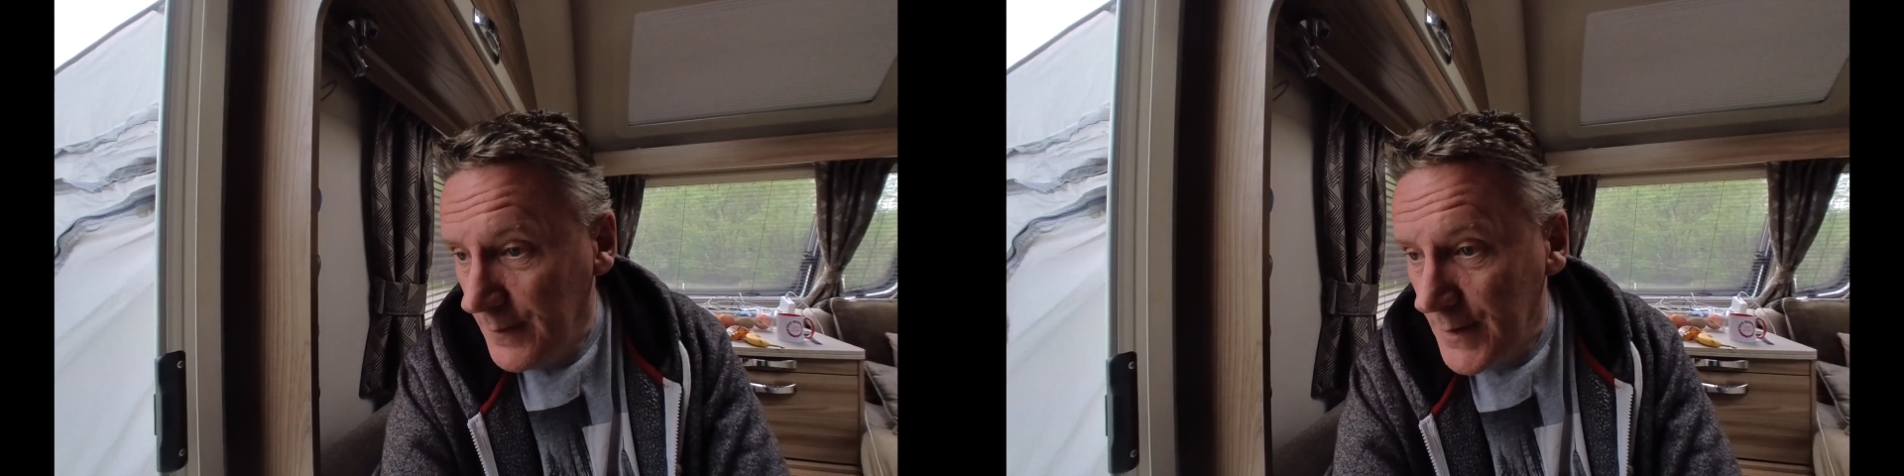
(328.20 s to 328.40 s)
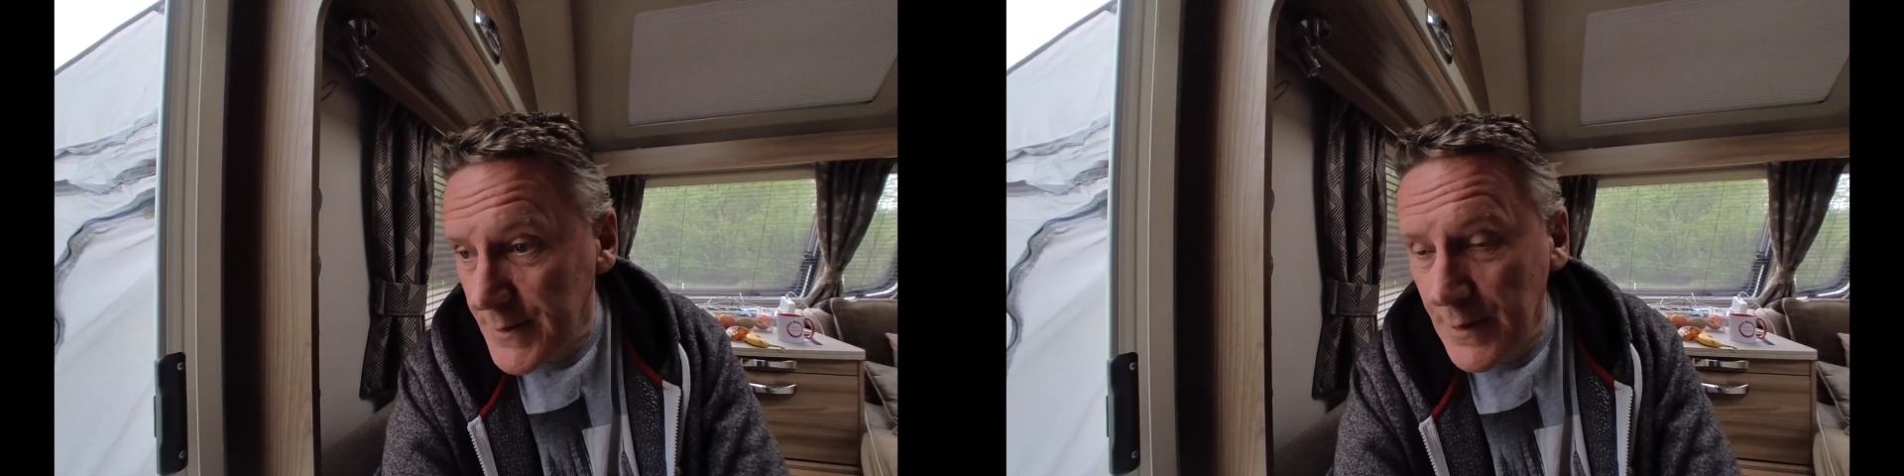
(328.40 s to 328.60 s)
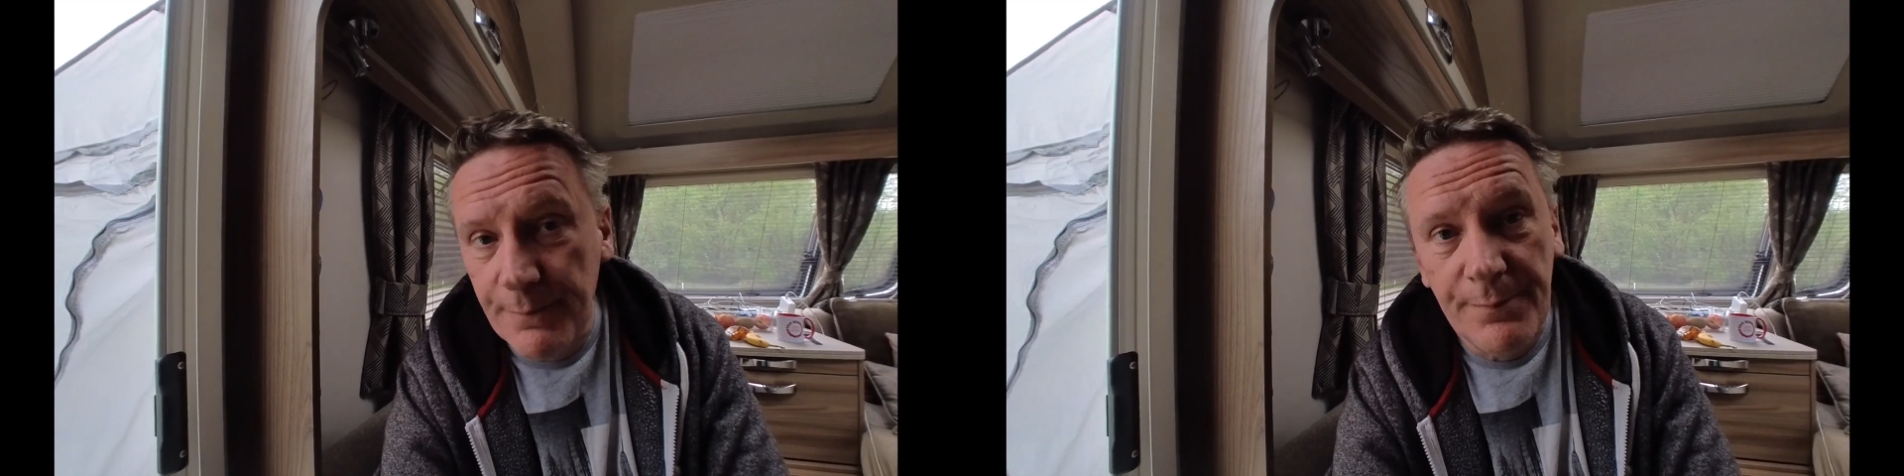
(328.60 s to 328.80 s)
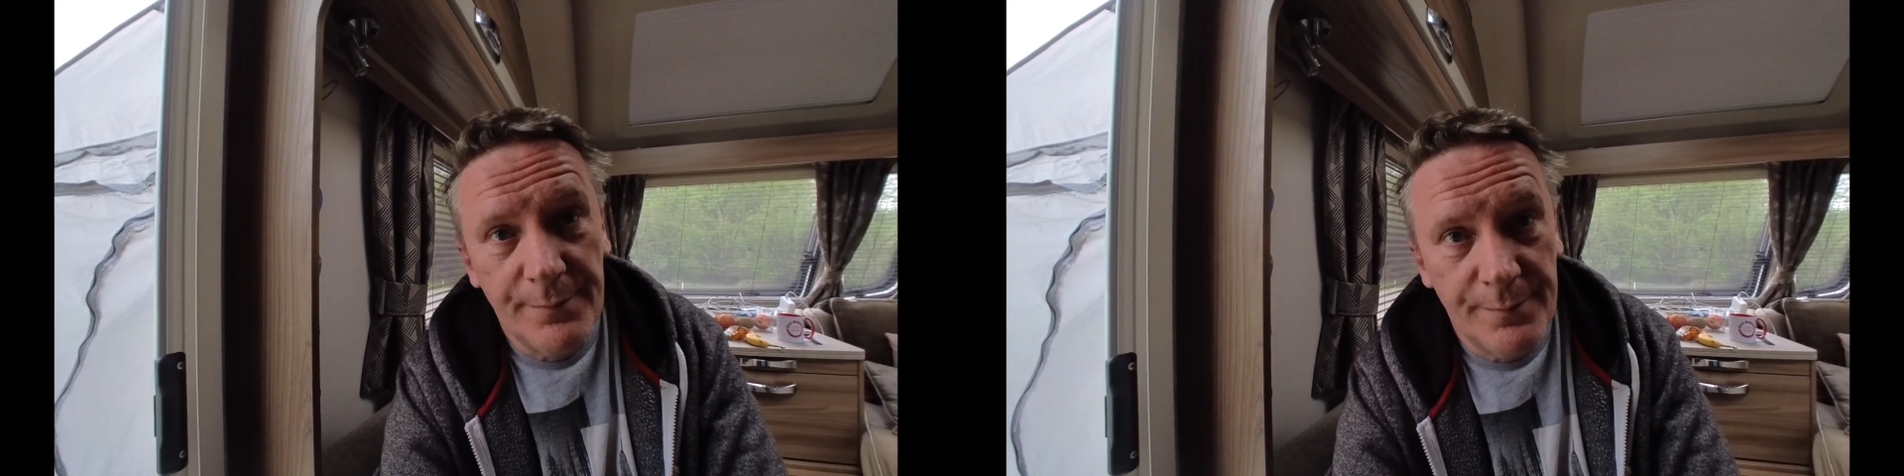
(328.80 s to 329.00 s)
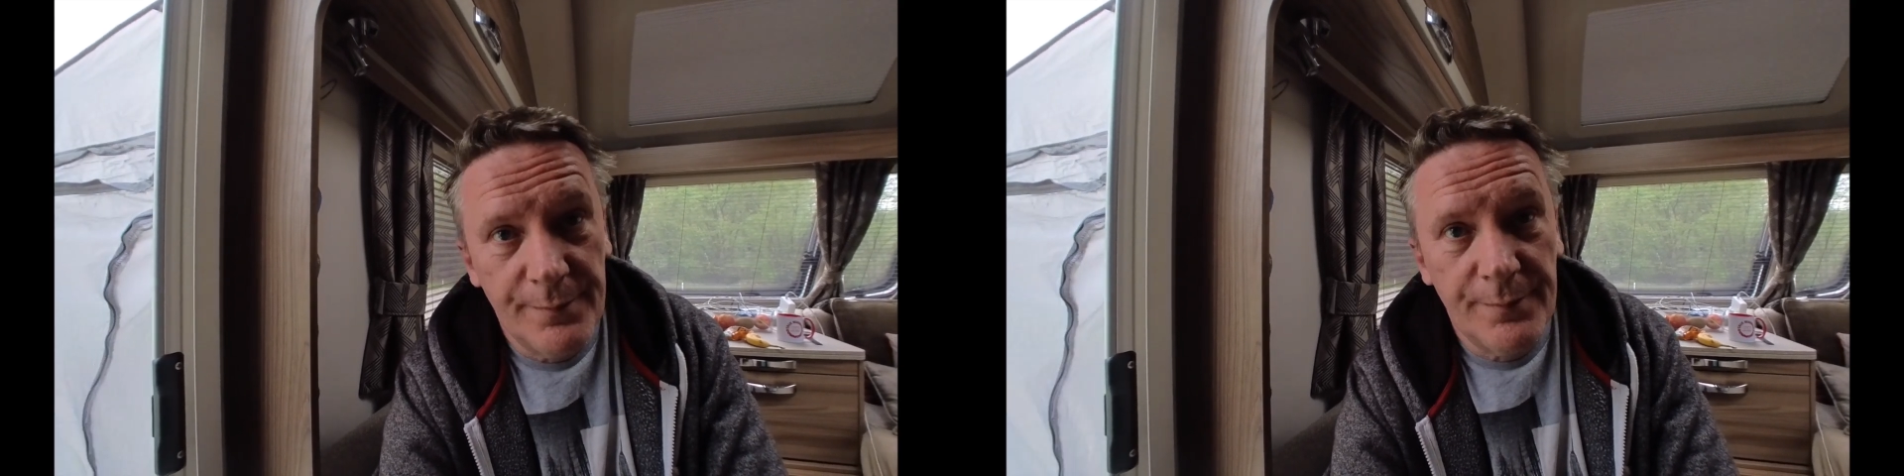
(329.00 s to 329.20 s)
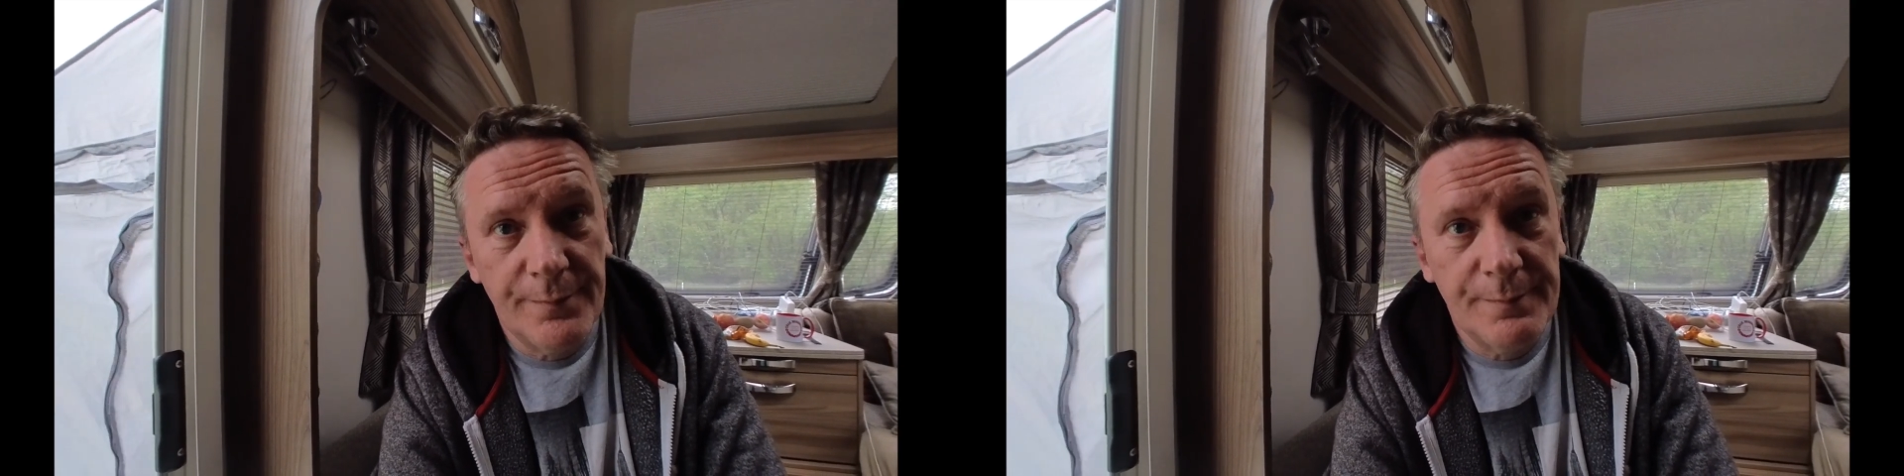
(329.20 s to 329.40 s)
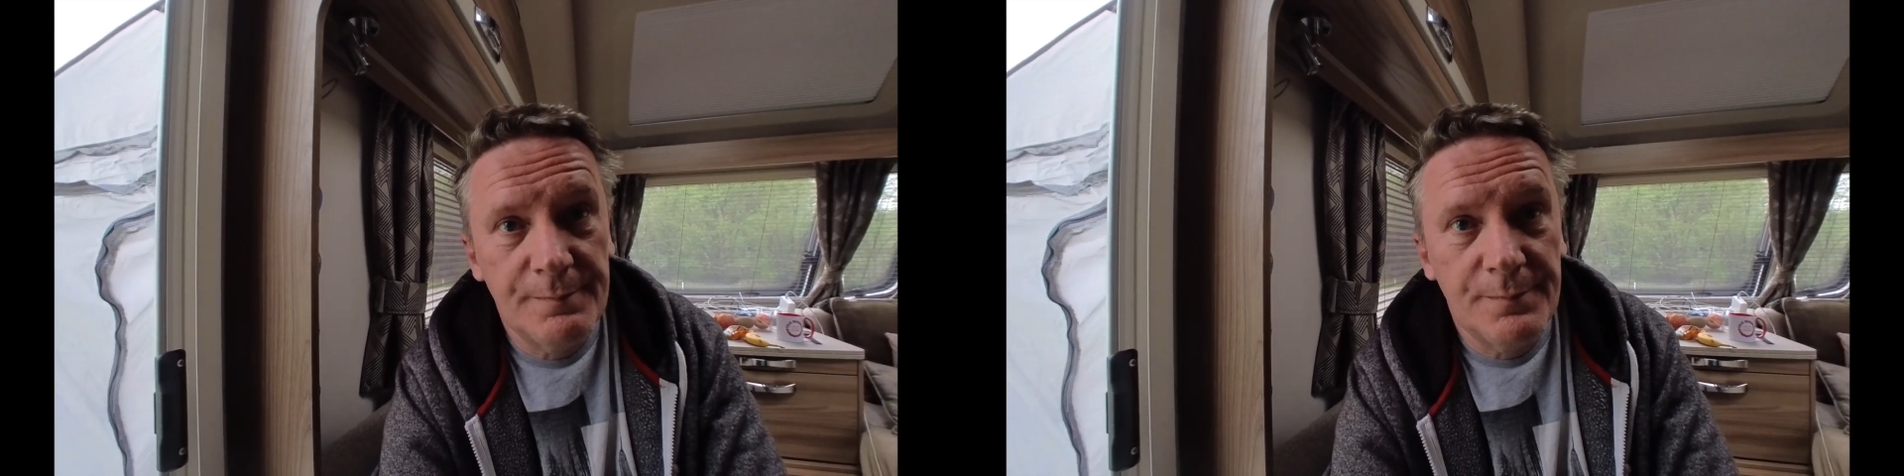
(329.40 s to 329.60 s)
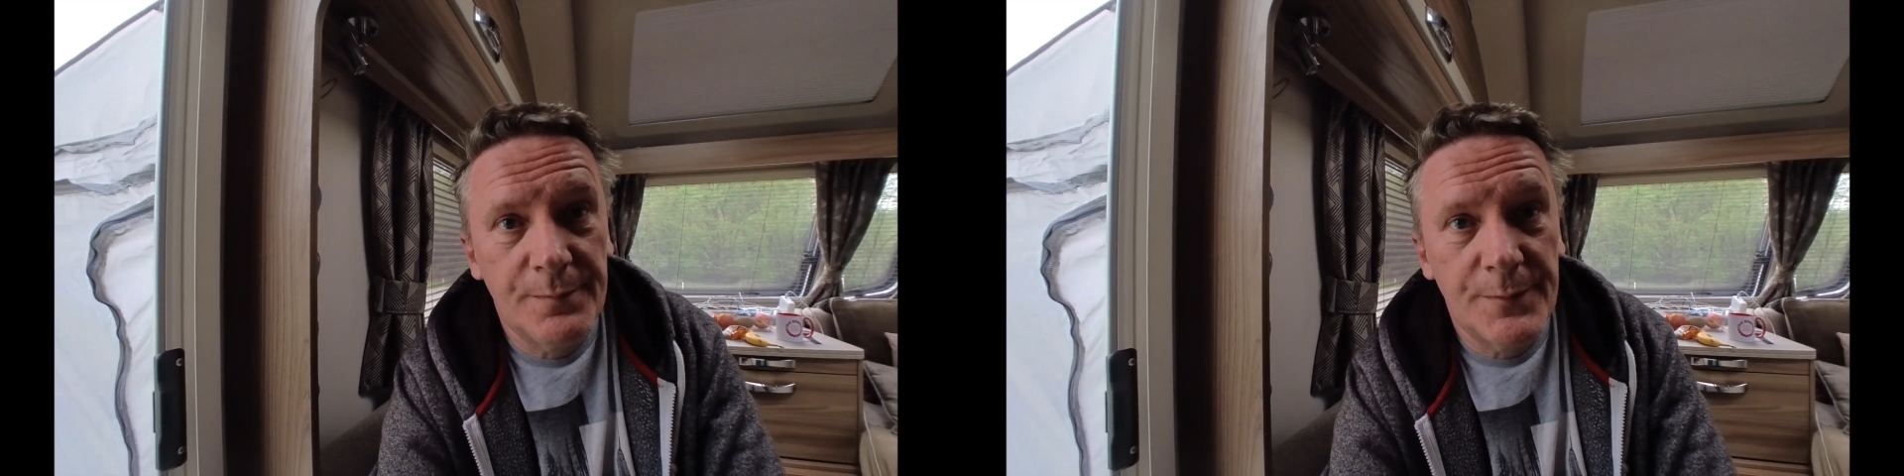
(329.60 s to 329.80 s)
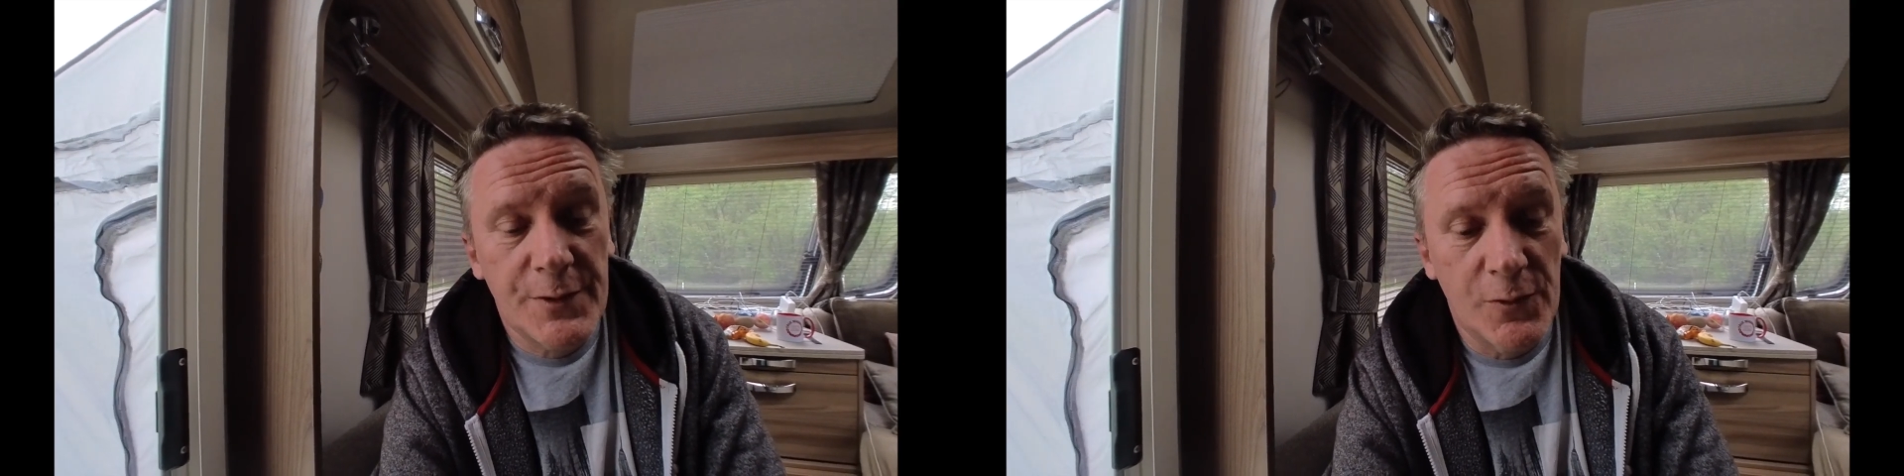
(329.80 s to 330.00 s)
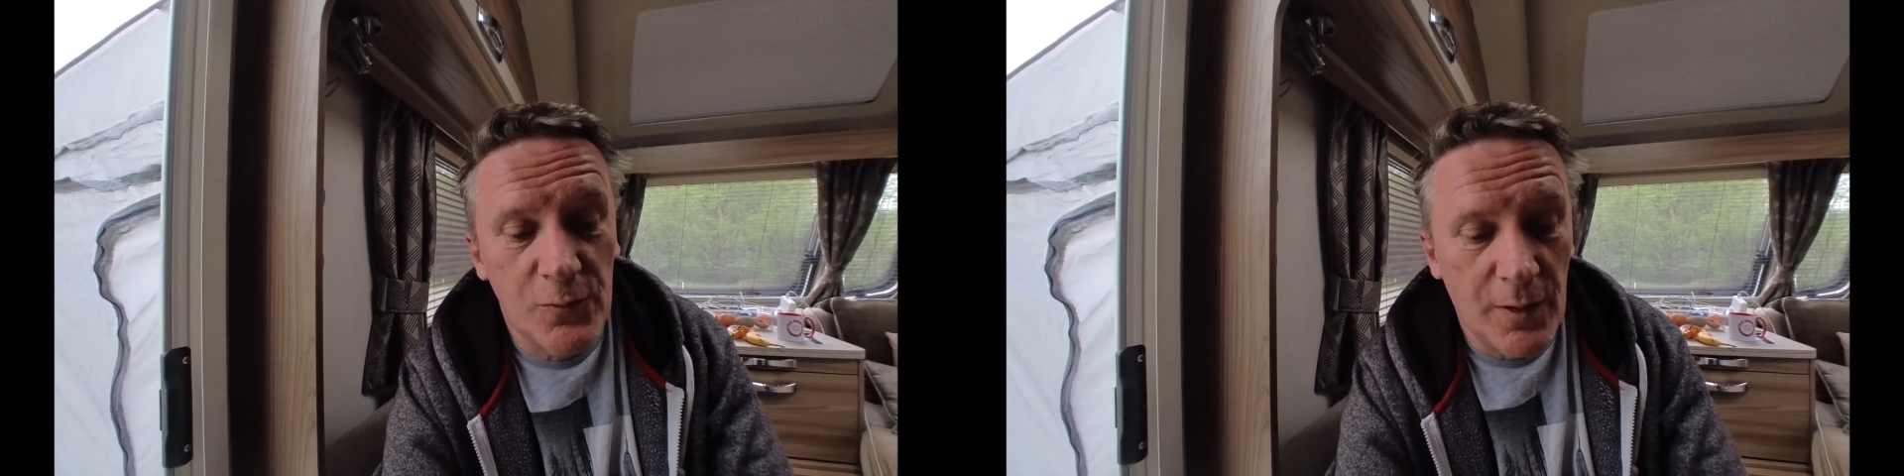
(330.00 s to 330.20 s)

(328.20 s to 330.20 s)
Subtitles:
That's it. So